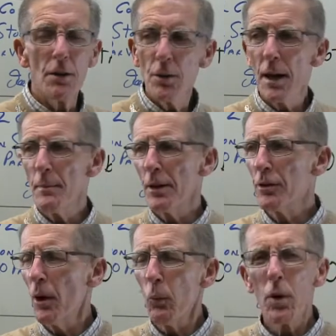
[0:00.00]
don't know the
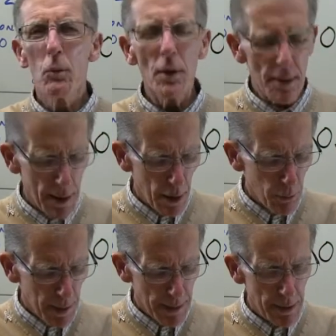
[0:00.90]
ABC. Where, where are they
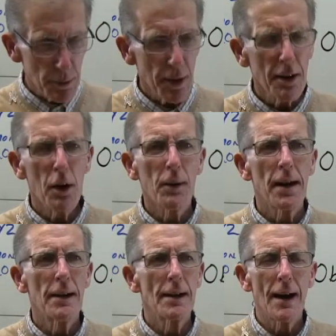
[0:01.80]
located? They're
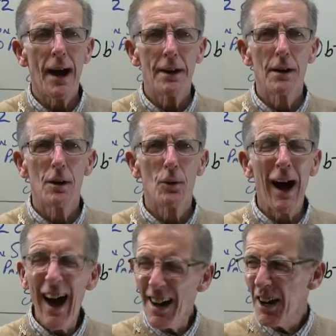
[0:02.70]
located in Idaho.
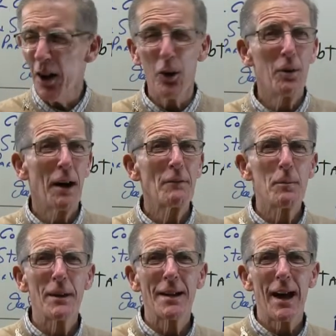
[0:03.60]
Idaho? I've
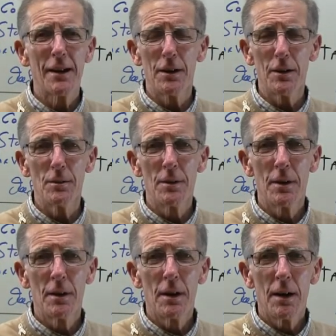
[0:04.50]
never been to Idaho.
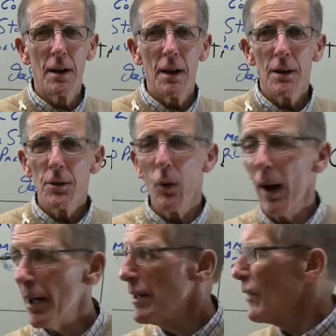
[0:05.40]
So,
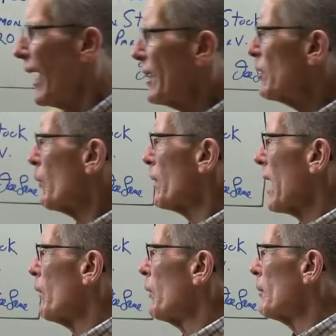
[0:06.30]
uh, you know, I don't know whether
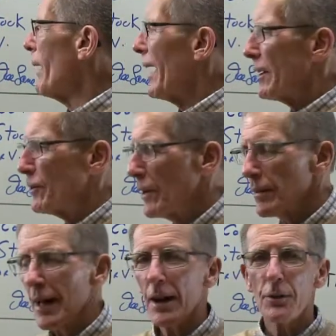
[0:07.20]
I want to buy these
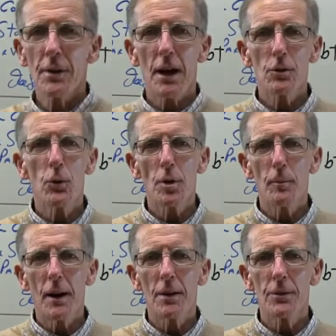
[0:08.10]
$10,000 worth of
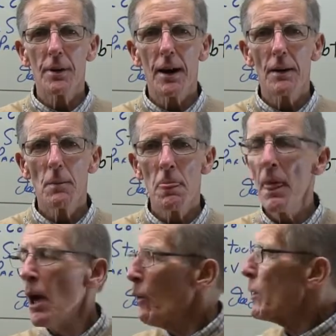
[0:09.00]
bonds or not.
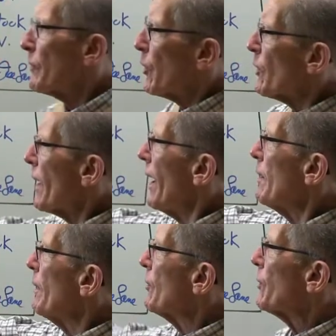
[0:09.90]
Well, if you're the
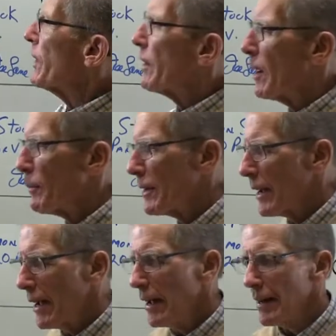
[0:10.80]
ABC
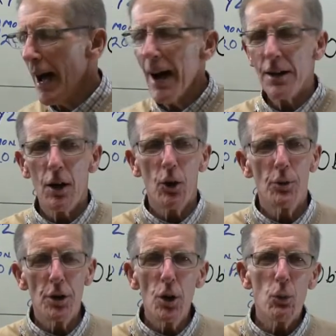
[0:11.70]
company in Idaho,
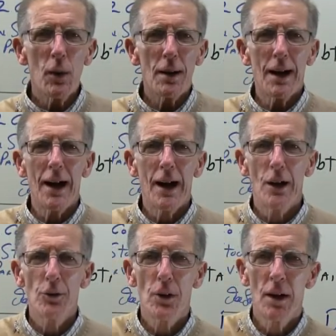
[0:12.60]
do you
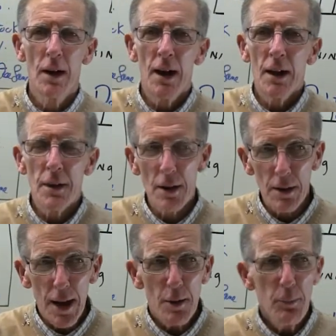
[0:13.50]
realize that a
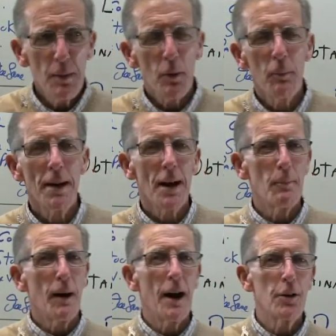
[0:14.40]
lot of people may
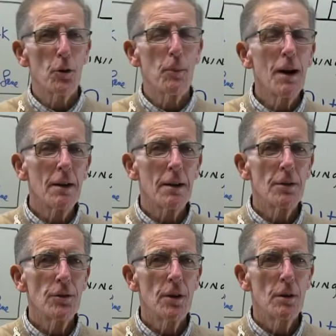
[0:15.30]
not buy your
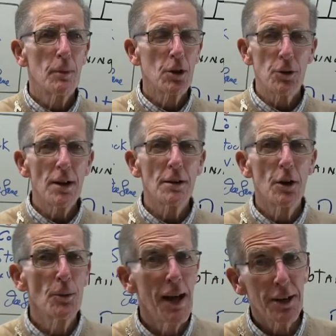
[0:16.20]
bonds because they don't know
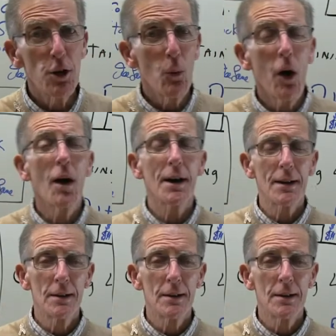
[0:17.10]
who the heck you are?